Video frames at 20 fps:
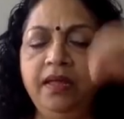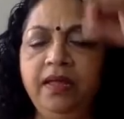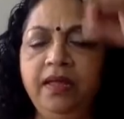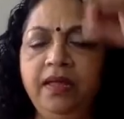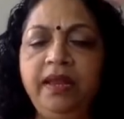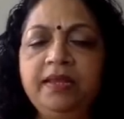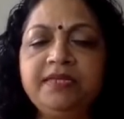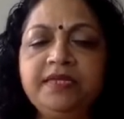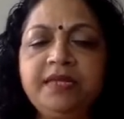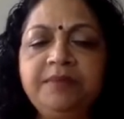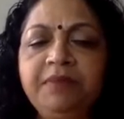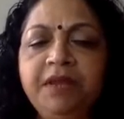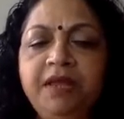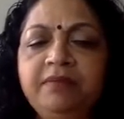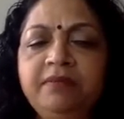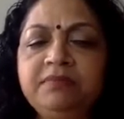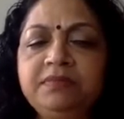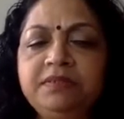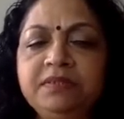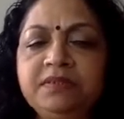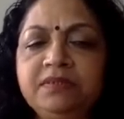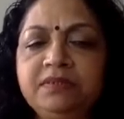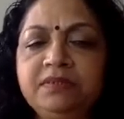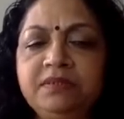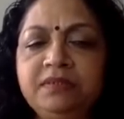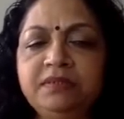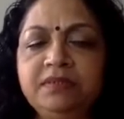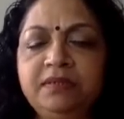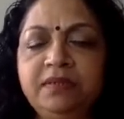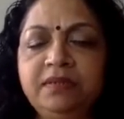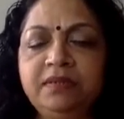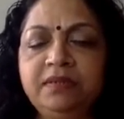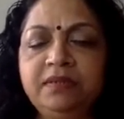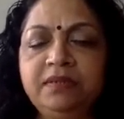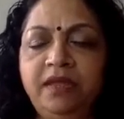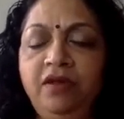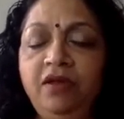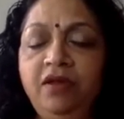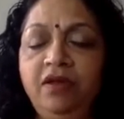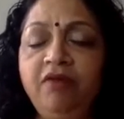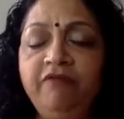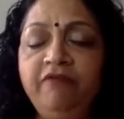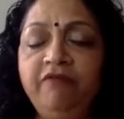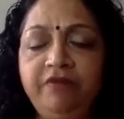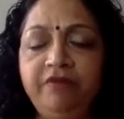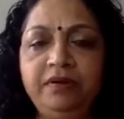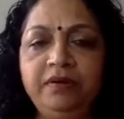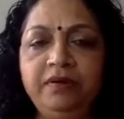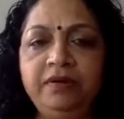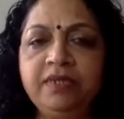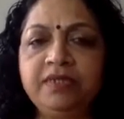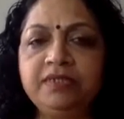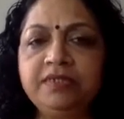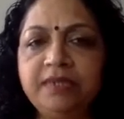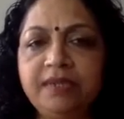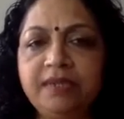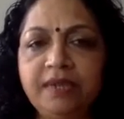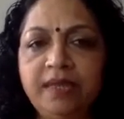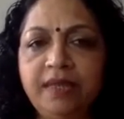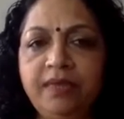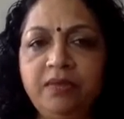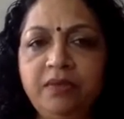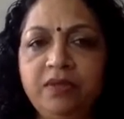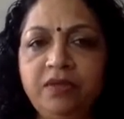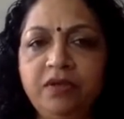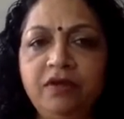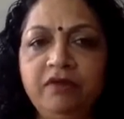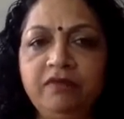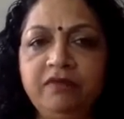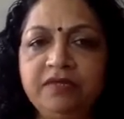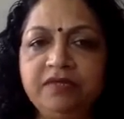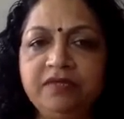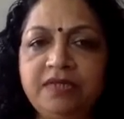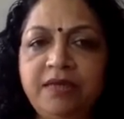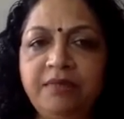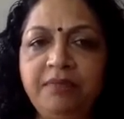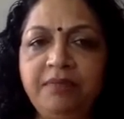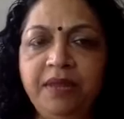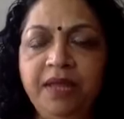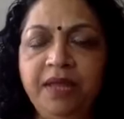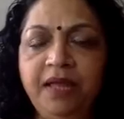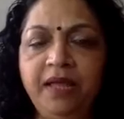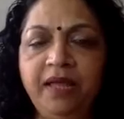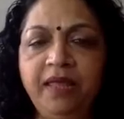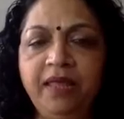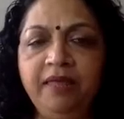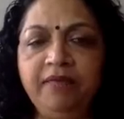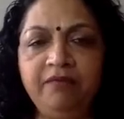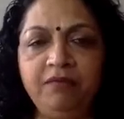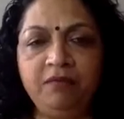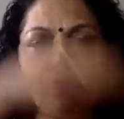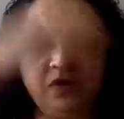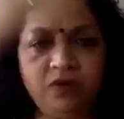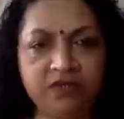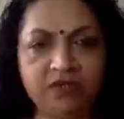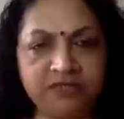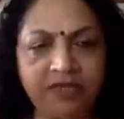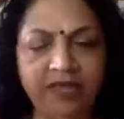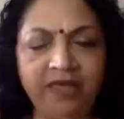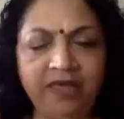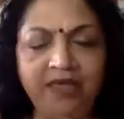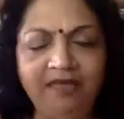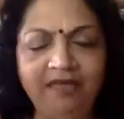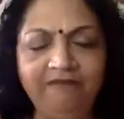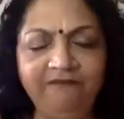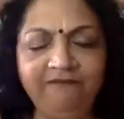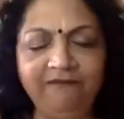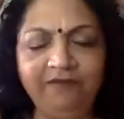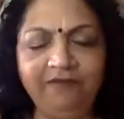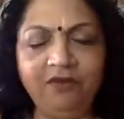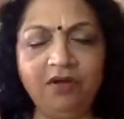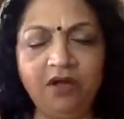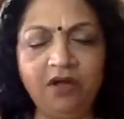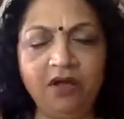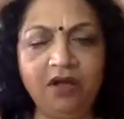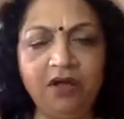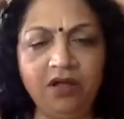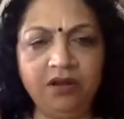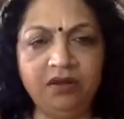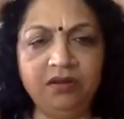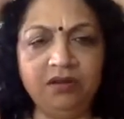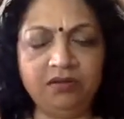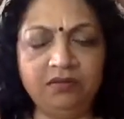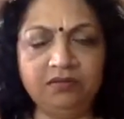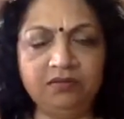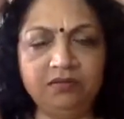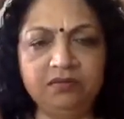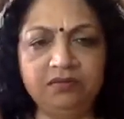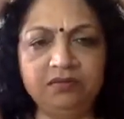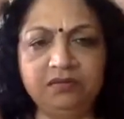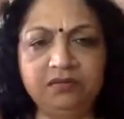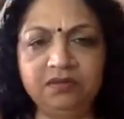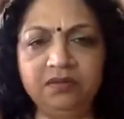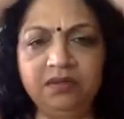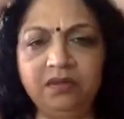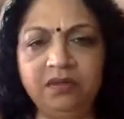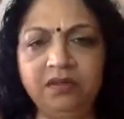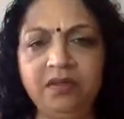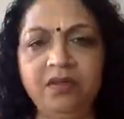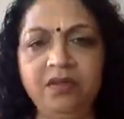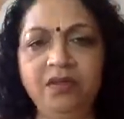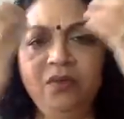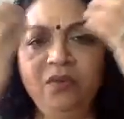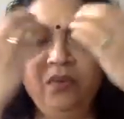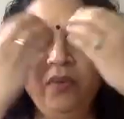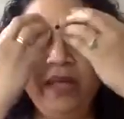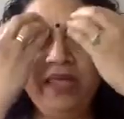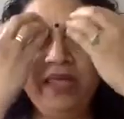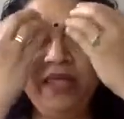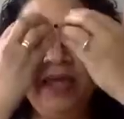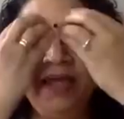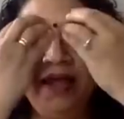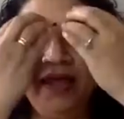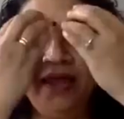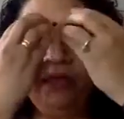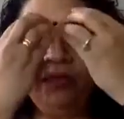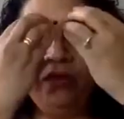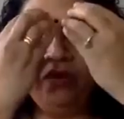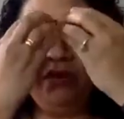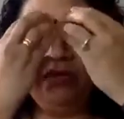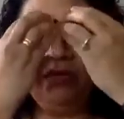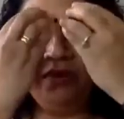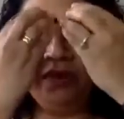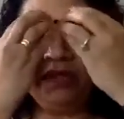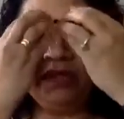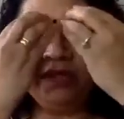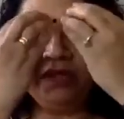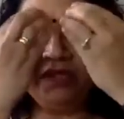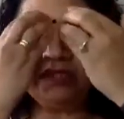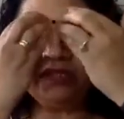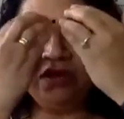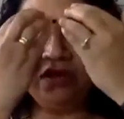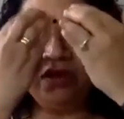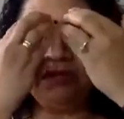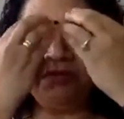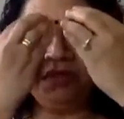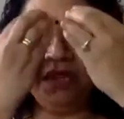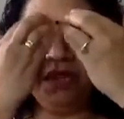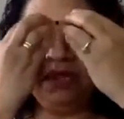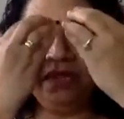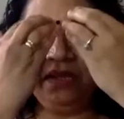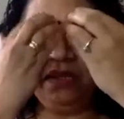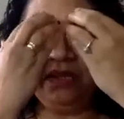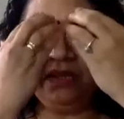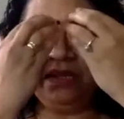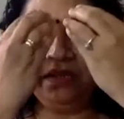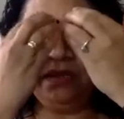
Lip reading: And sometimes, and often, recently, with all of this happening, I even want to say, F you, God. Why the hell would you bring this on me?